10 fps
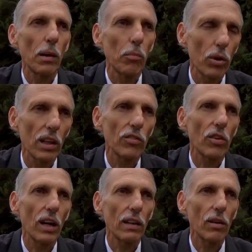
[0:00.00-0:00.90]
My board has
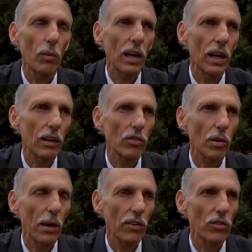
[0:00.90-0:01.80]
tried to write letters
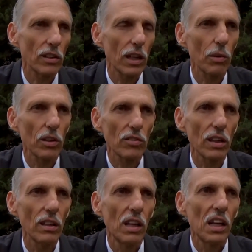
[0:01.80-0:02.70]
to Pastor Ted Wilson.